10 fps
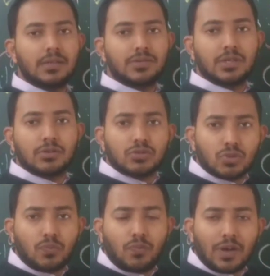
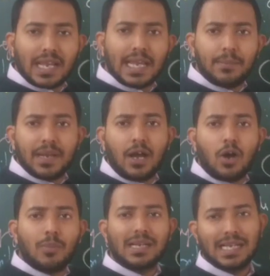so for AB
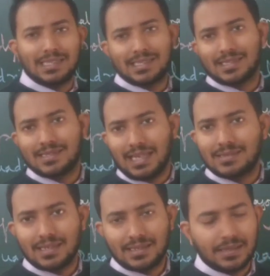how many adjacent
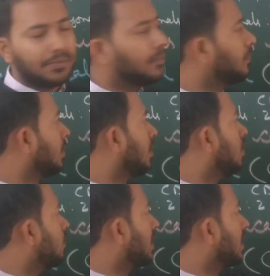sides are there? For